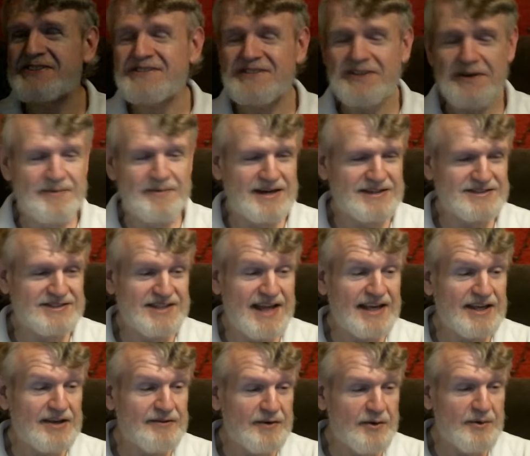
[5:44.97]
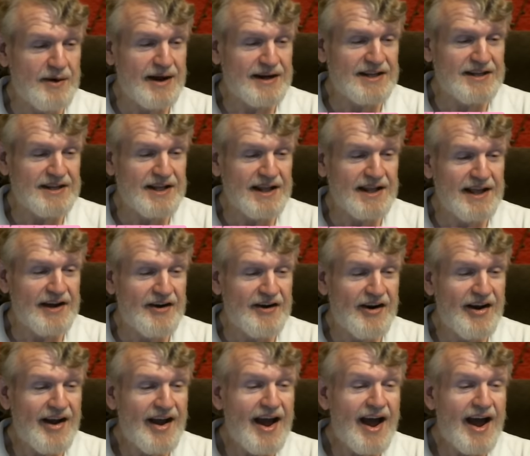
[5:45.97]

so much. Thank you for writing the letter.